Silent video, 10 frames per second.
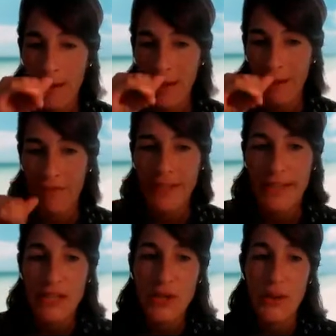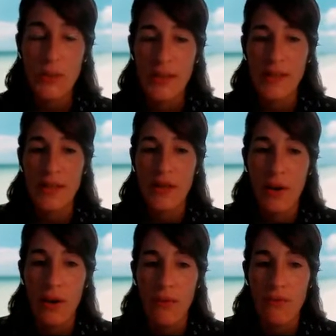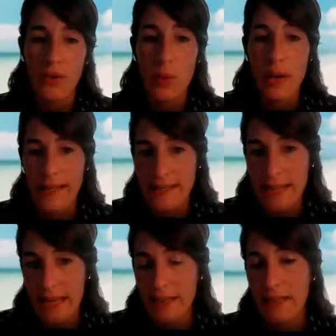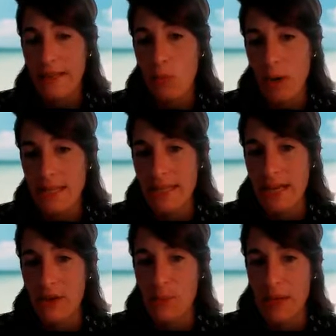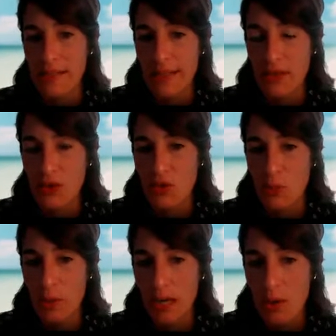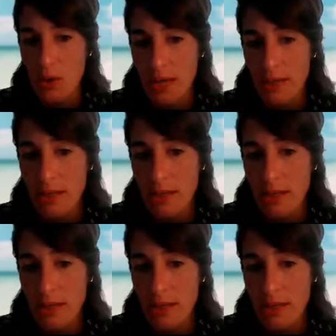And finally, to the question of to what extent the weighting and normalization should be included,